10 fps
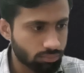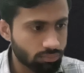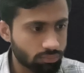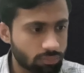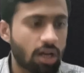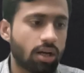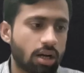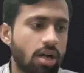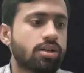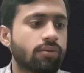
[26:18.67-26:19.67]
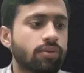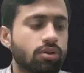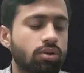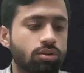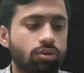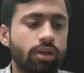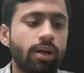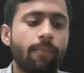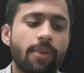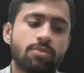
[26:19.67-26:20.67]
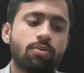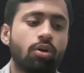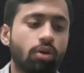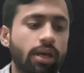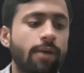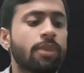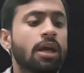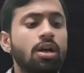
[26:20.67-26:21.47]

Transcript: No, Kashif is also good in baseball. Okay.